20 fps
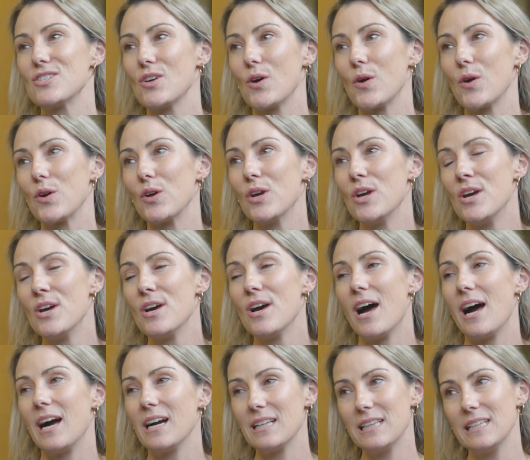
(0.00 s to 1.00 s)
So
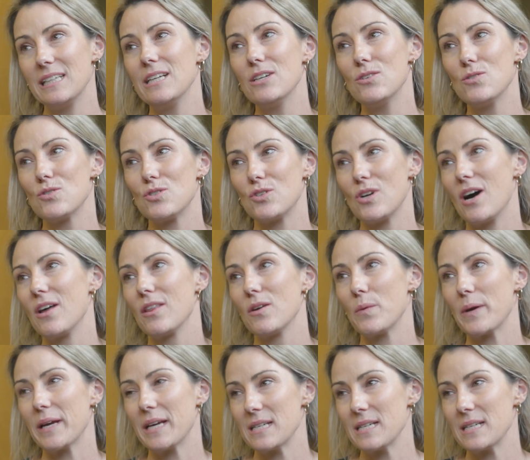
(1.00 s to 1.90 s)
our clinical trial that we're